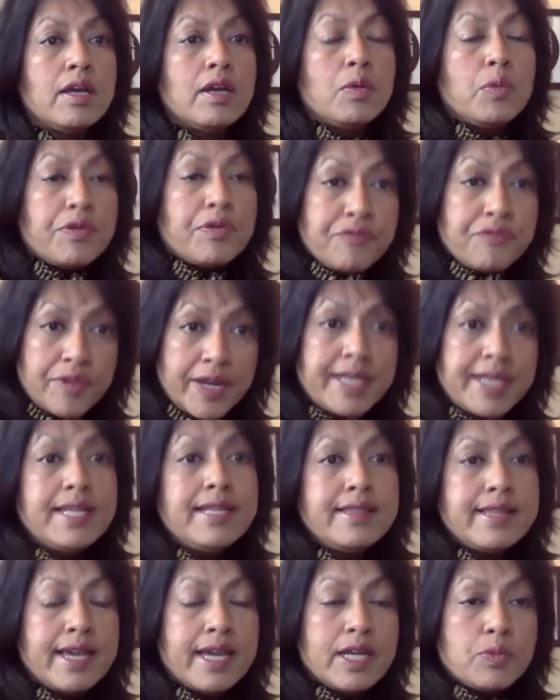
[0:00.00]
We're fighting
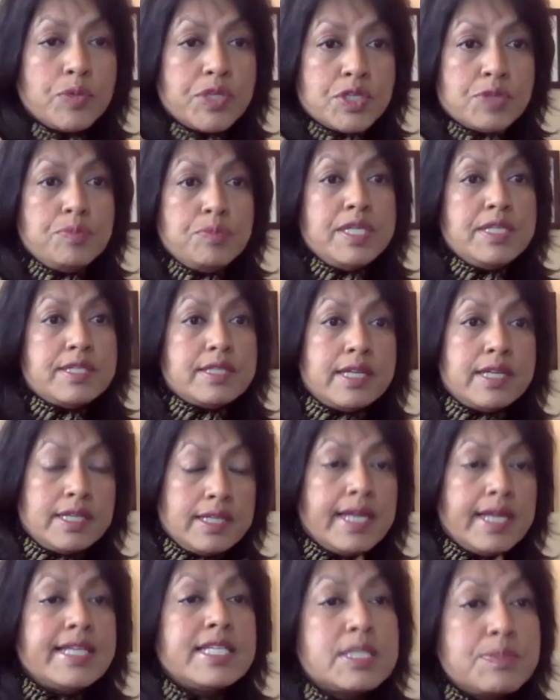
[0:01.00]
that, which means there are
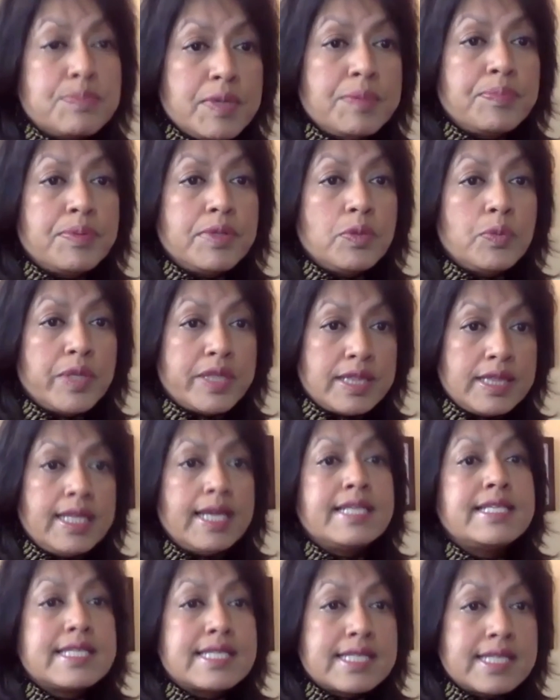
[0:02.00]
less people with
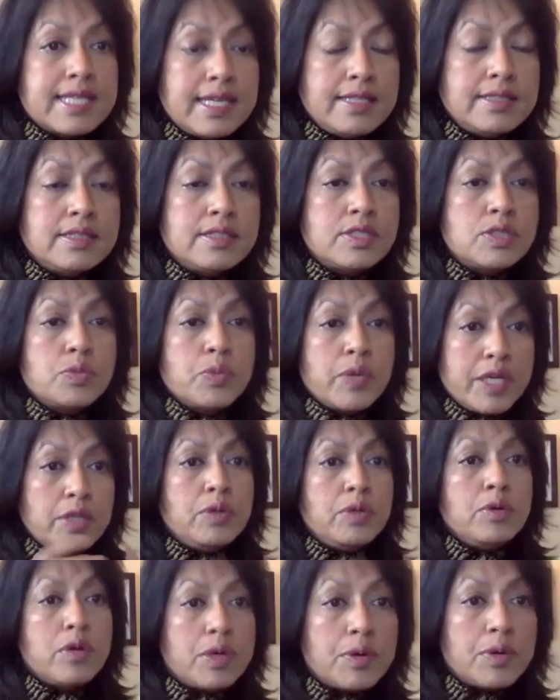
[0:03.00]
less skills when you
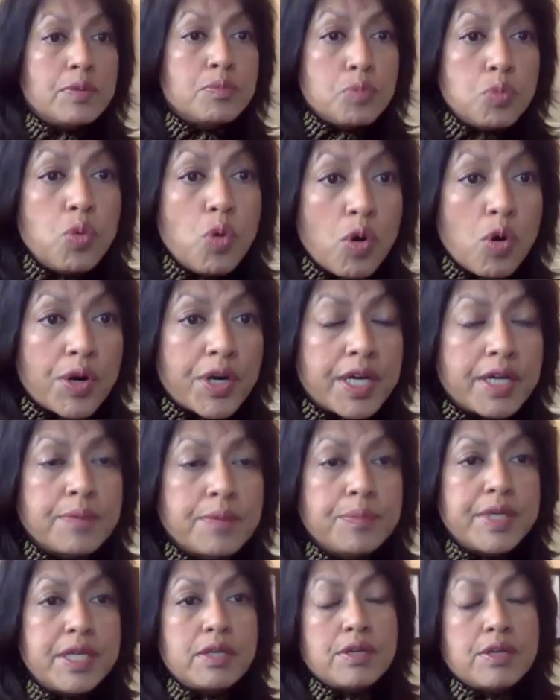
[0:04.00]
are poor,
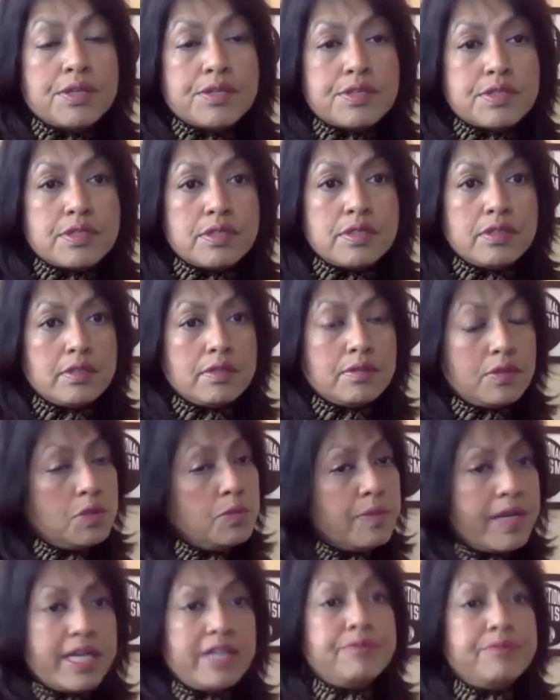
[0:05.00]
because you
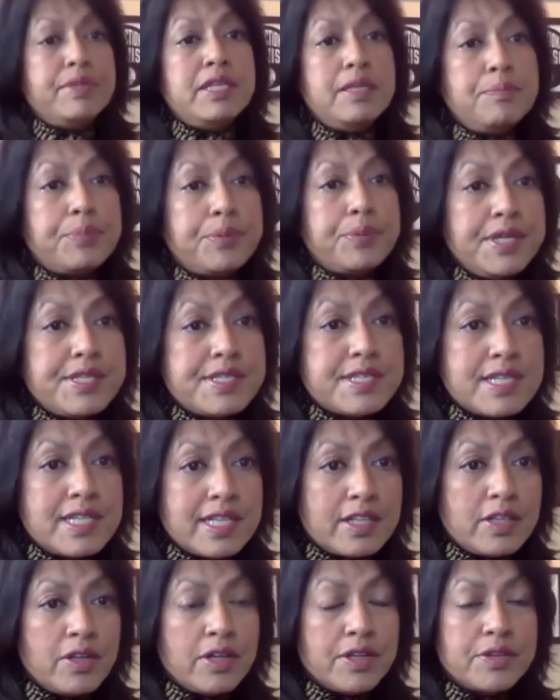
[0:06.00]
might have been imprisoned
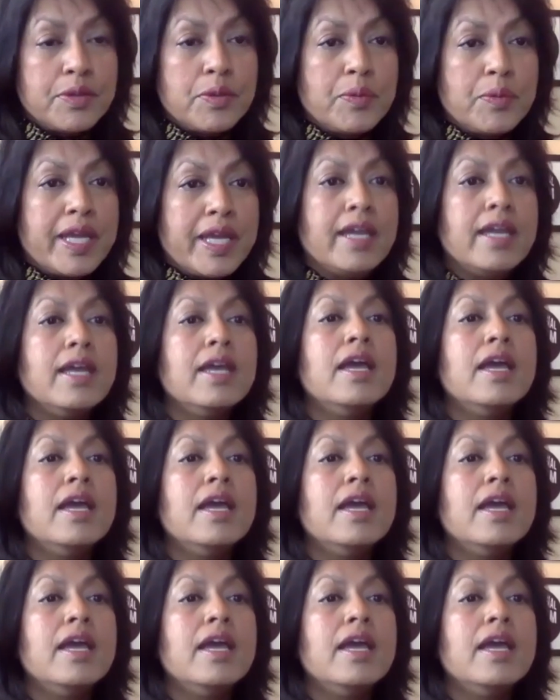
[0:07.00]
along the way.